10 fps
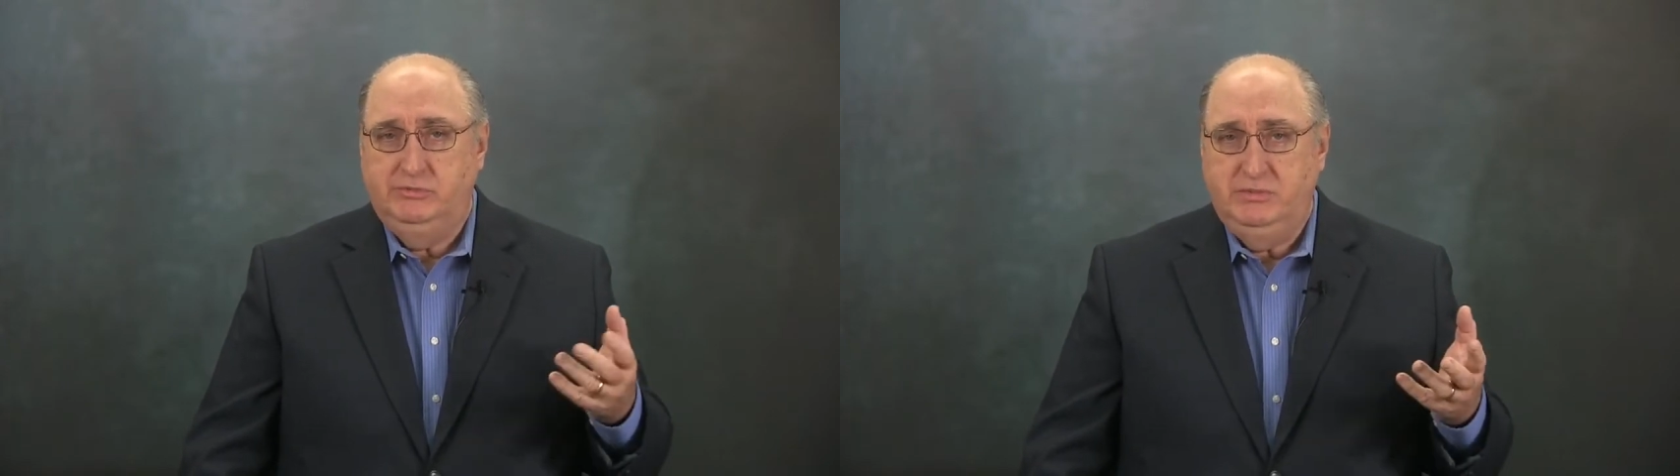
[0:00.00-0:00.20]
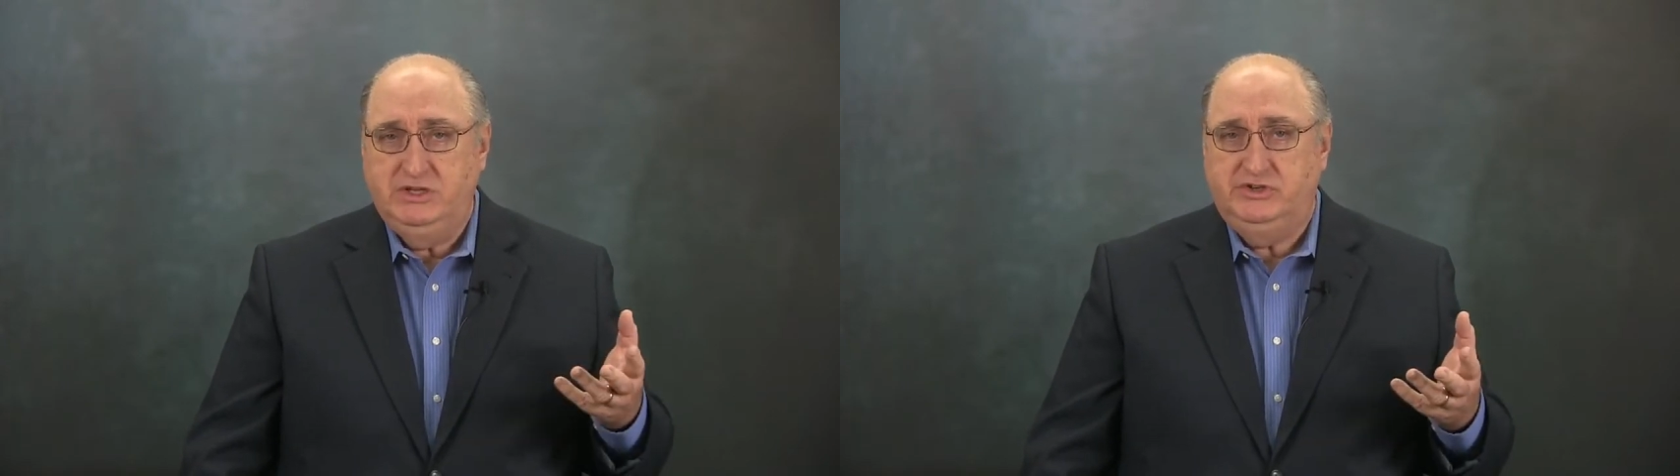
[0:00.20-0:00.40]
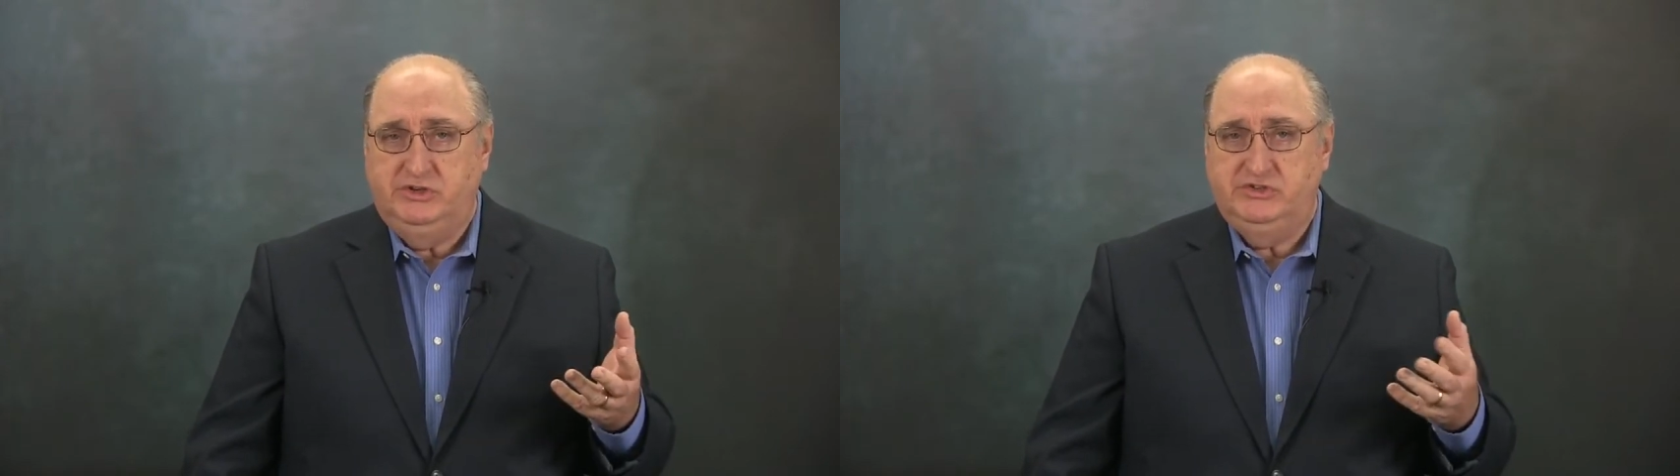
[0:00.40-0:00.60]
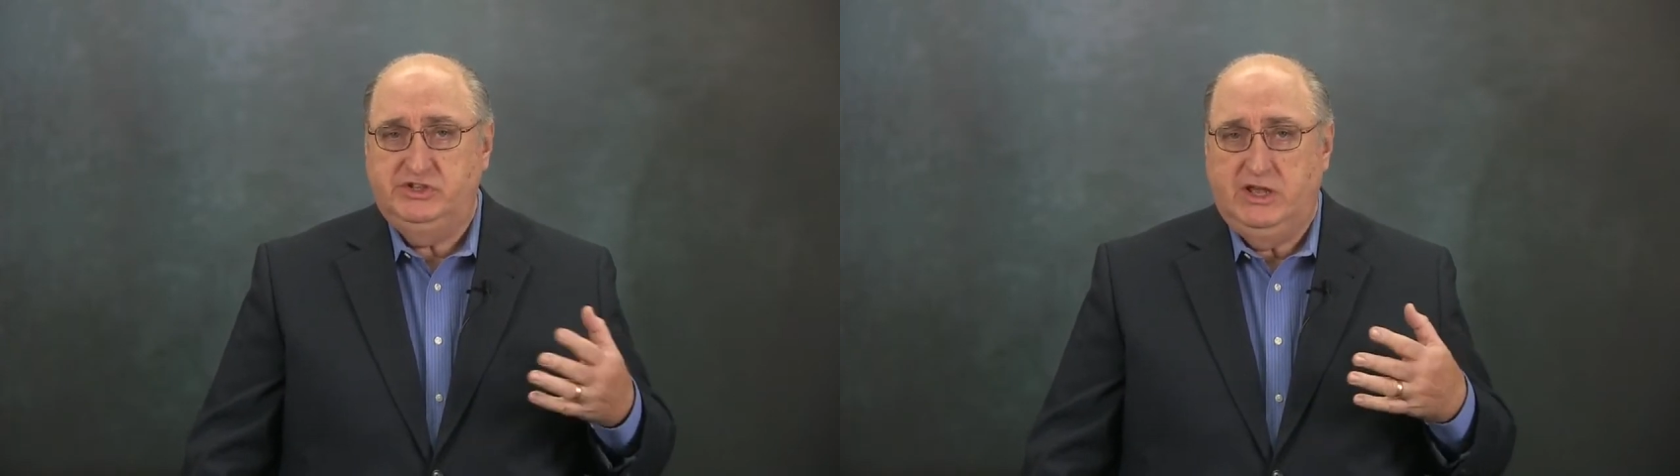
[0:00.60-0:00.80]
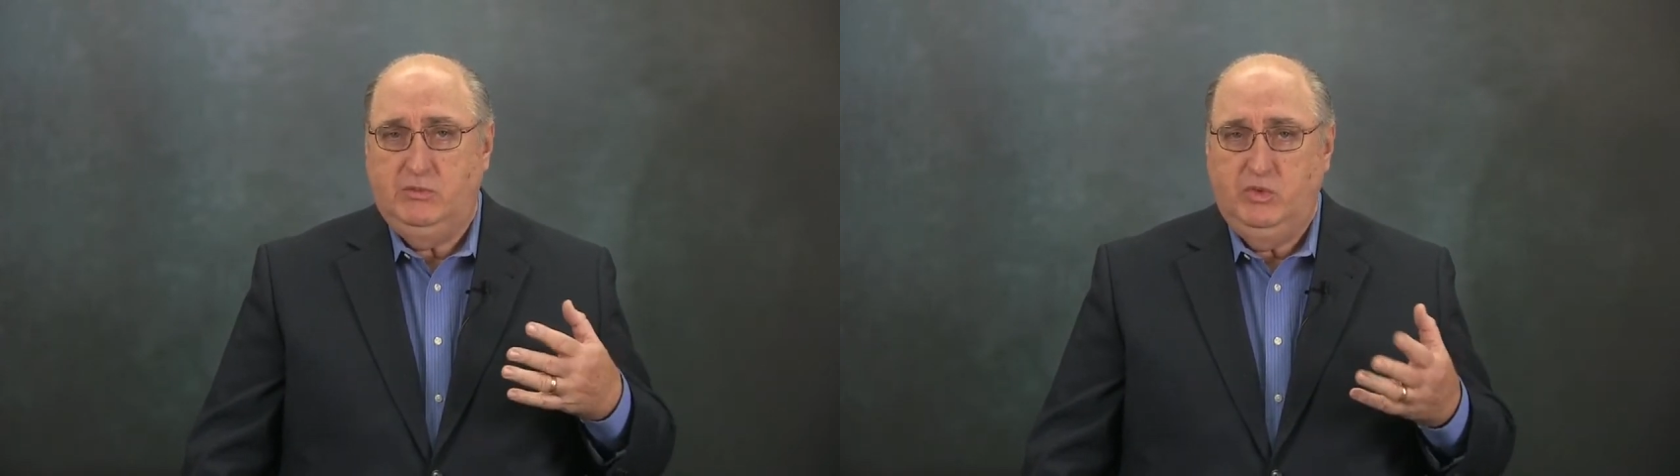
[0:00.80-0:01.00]
mentions
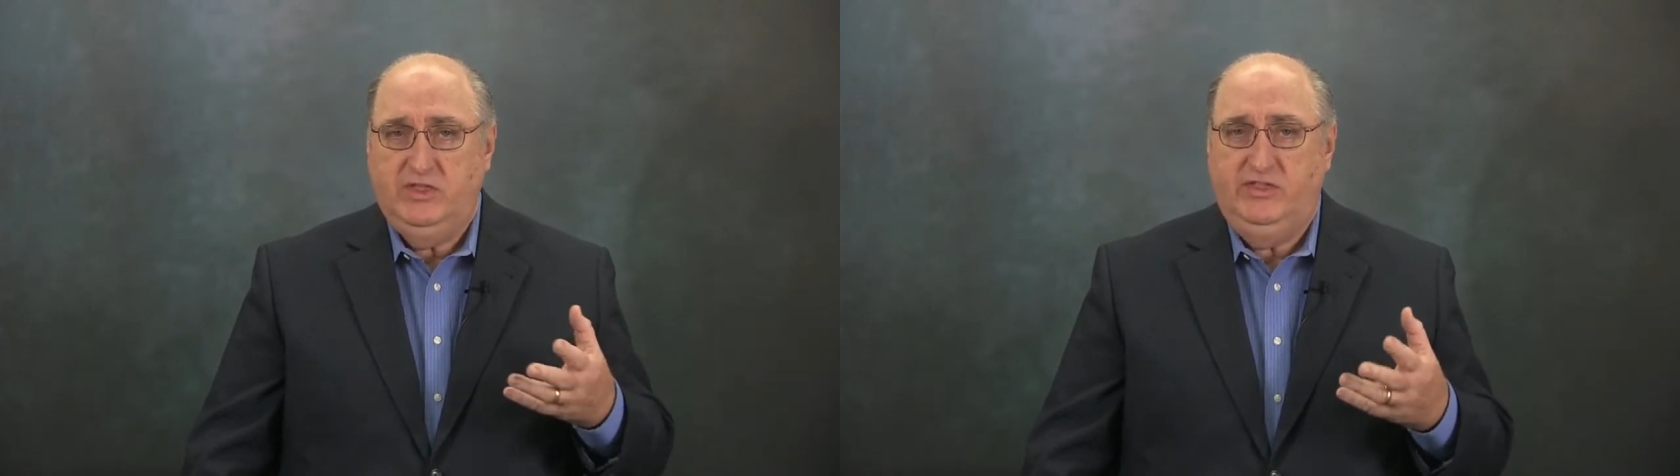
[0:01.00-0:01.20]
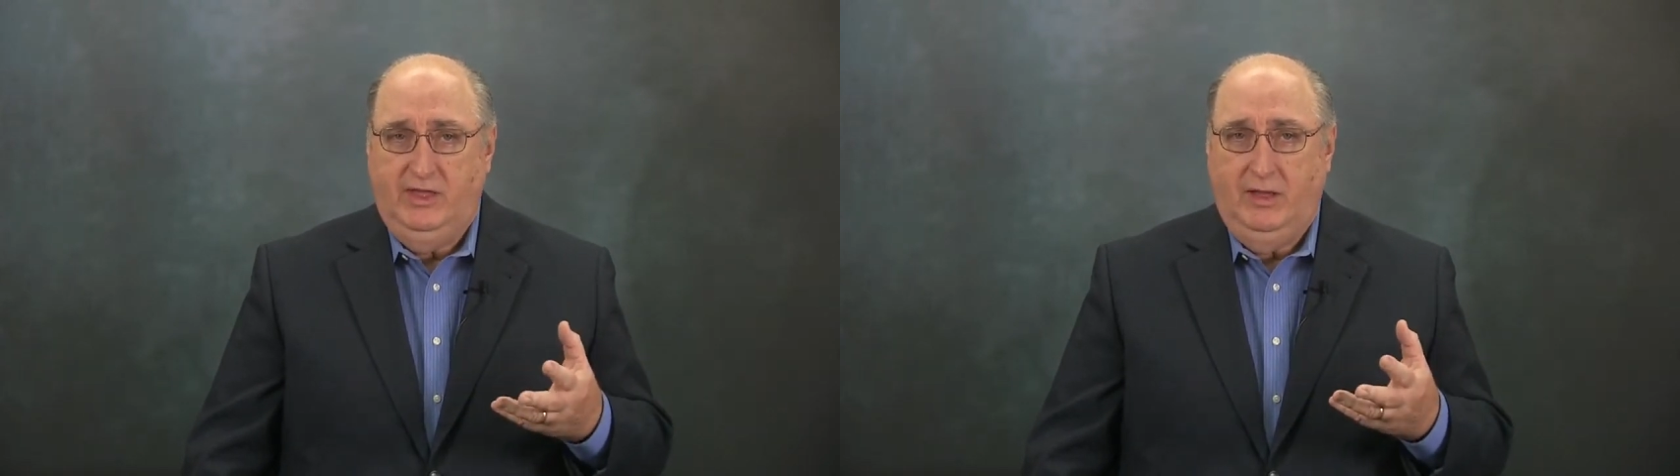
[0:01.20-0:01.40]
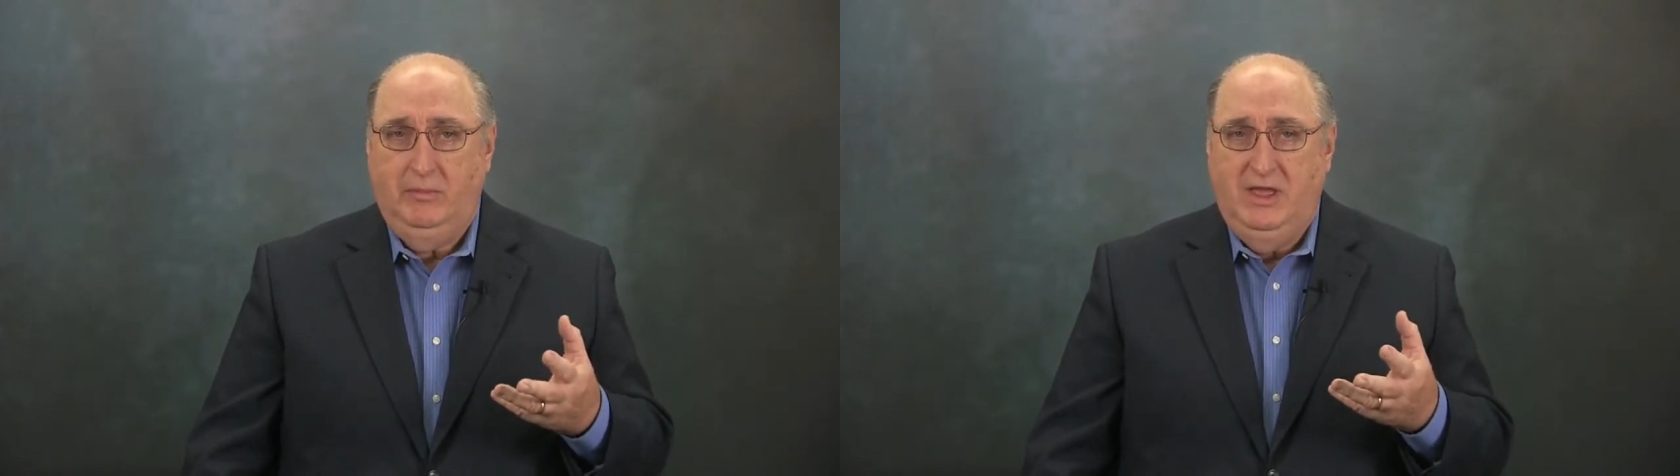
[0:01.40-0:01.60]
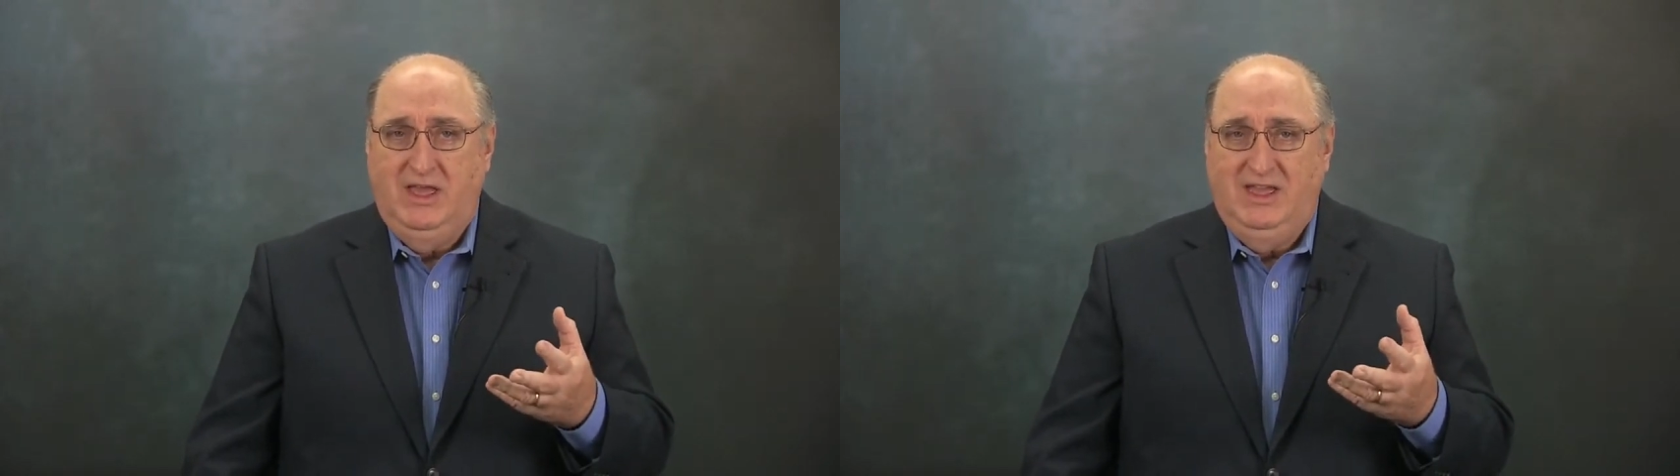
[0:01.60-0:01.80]
that with them